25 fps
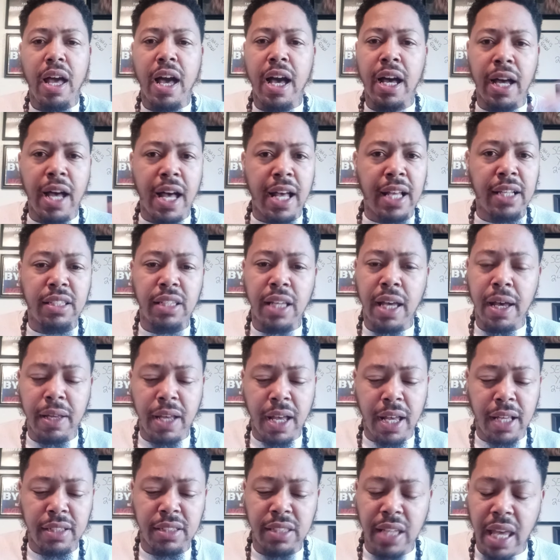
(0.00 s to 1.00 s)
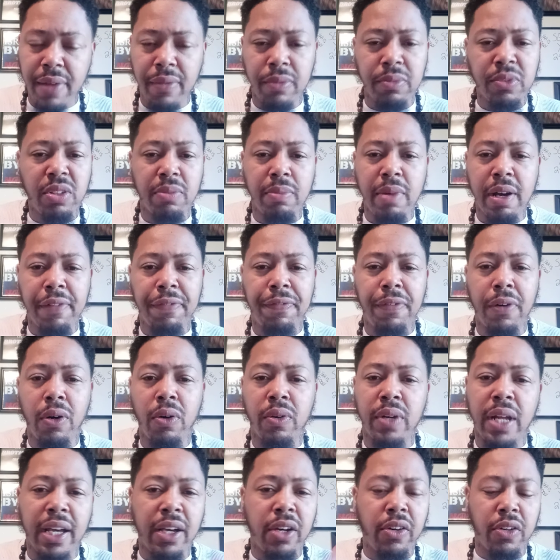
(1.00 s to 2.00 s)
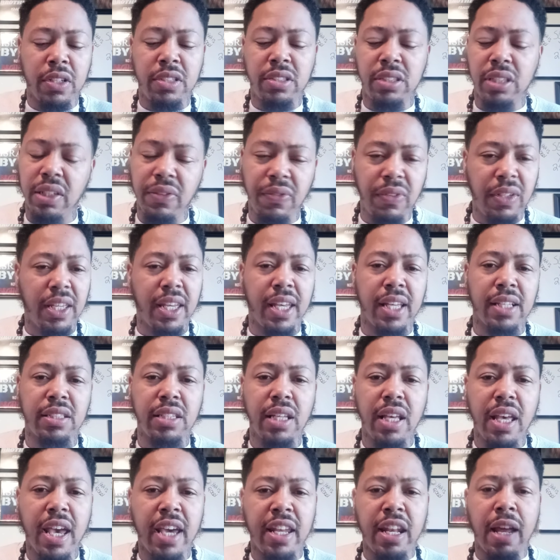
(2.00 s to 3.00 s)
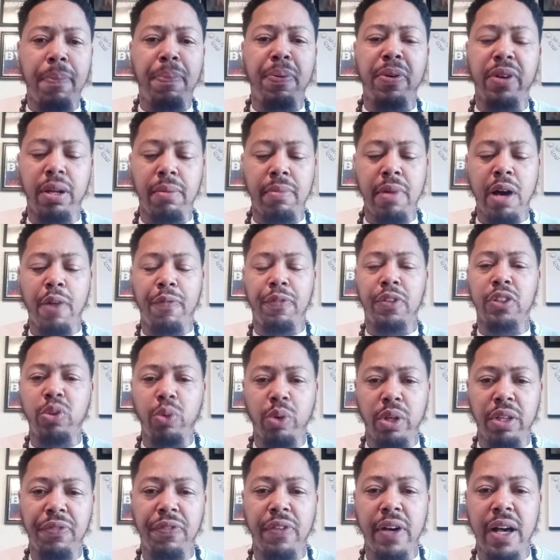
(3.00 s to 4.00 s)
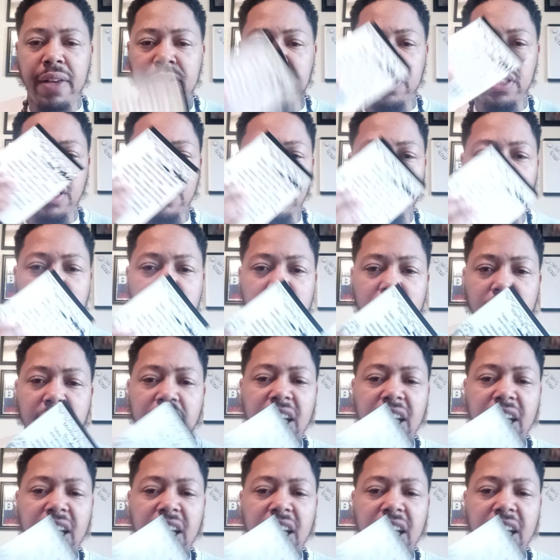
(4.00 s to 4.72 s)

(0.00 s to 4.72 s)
I save them to my phone. I go to CVS and I print them out for 25 cents.